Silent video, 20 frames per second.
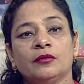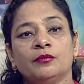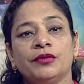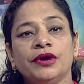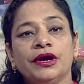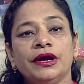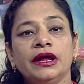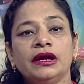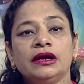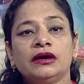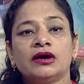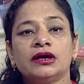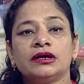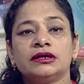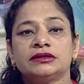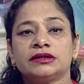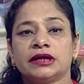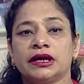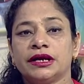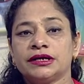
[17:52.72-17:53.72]
Breeding
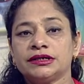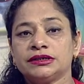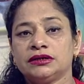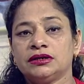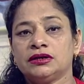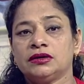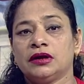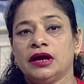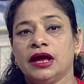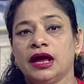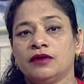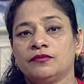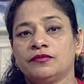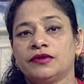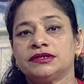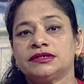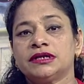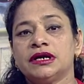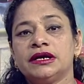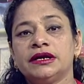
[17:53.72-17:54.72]
and selection
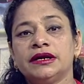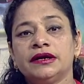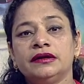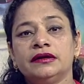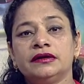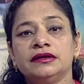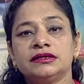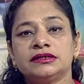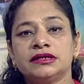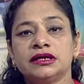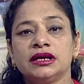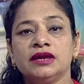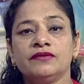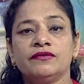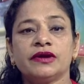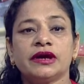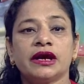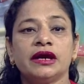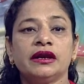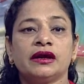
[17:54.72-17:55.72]
have resulted in
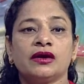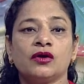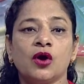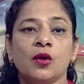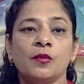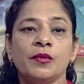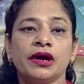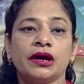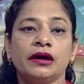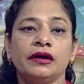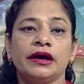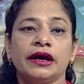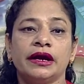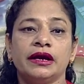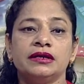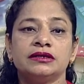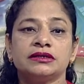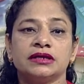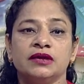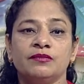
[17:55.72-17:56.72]
significant economic
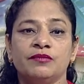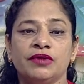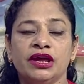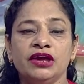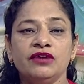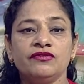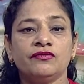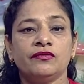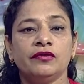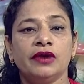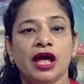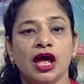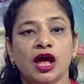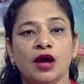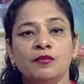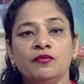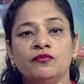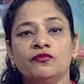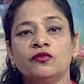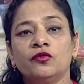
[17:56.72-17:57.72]
gains in beef,
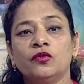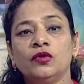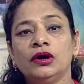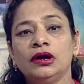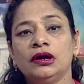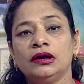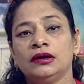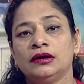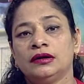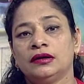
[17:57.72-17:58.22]
lamb, wool,